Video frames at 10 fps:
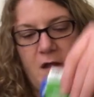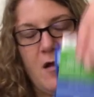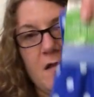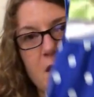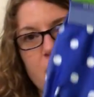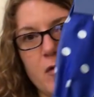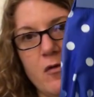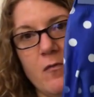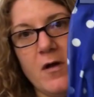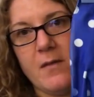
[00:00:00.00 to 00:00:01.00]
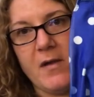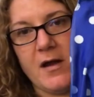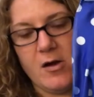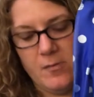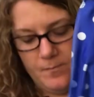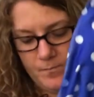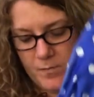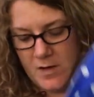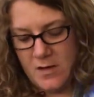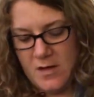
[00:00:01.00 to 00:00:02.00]
I got this blue and white pair.
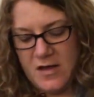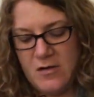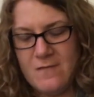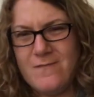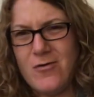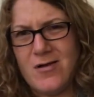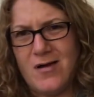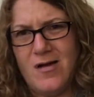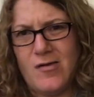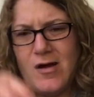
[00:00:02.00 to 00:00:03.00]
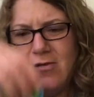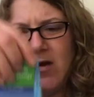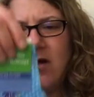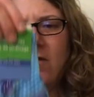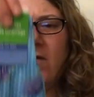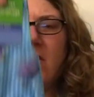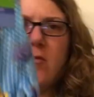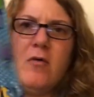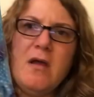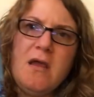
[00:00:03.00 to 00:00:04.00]
You know, for a dollar, I don't care to throw them
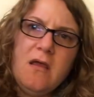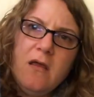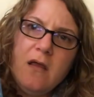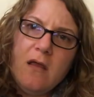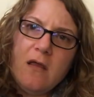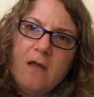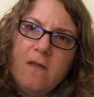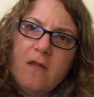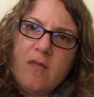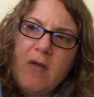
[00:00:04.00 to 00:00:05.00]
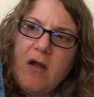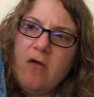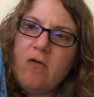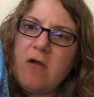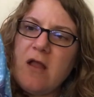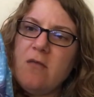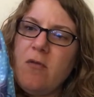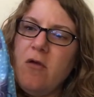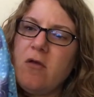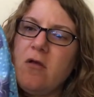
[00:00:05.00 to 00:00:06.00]
away. Got this pair. that are kind of
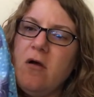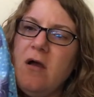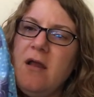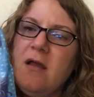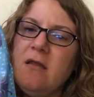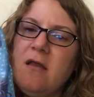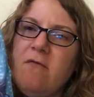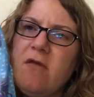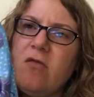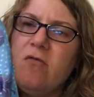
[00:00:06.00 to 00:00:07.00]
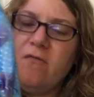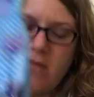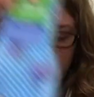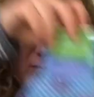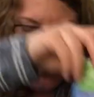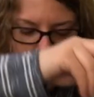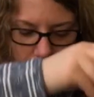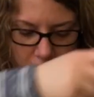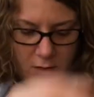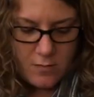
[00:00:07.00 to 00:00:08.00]
polka dot and have like little flowers
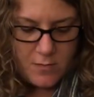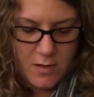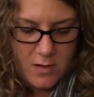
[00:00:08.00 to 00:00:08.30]
on them.